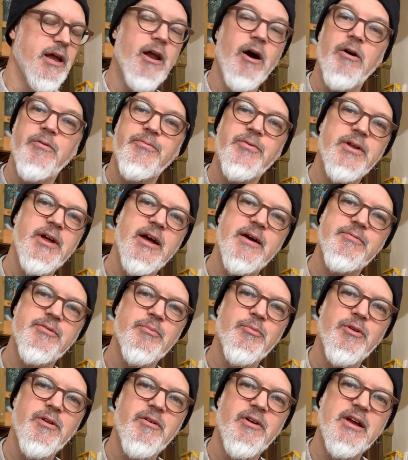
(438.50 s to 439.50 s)
hopefully have
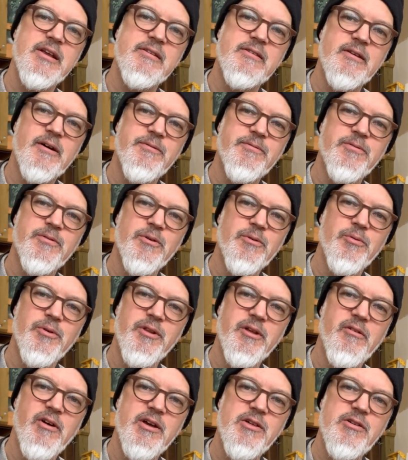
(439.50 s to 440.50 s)
some really great stuff for a
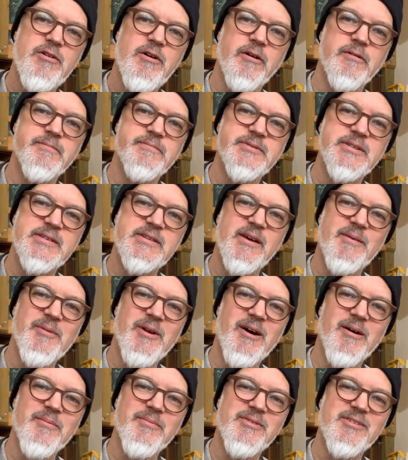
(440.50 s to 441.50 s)
really great show that's
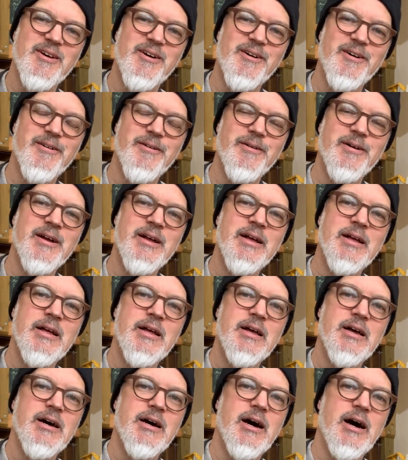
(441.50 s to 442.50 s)
coming up. So
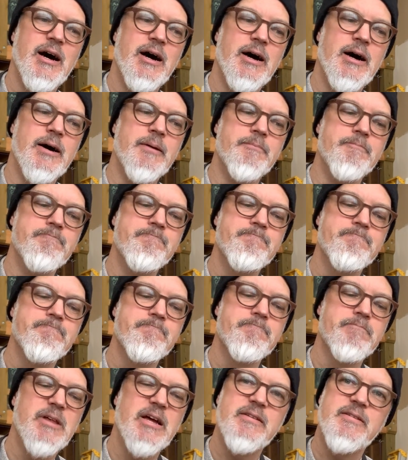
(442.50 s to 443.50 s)

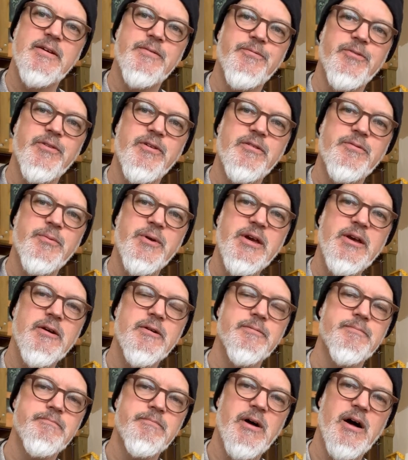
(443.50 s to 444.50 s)
that's it for this week.
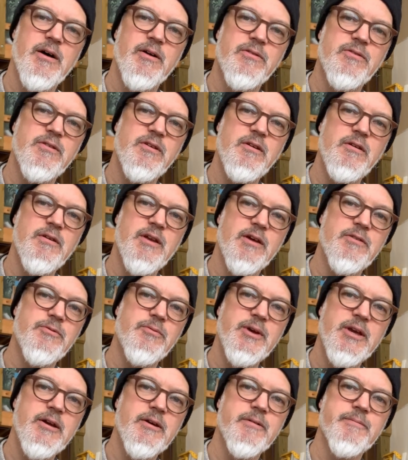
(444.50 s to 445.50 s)
I'll see you next
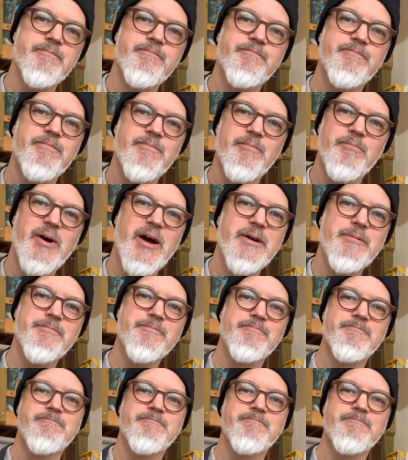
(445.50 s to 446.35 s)
week. Bye.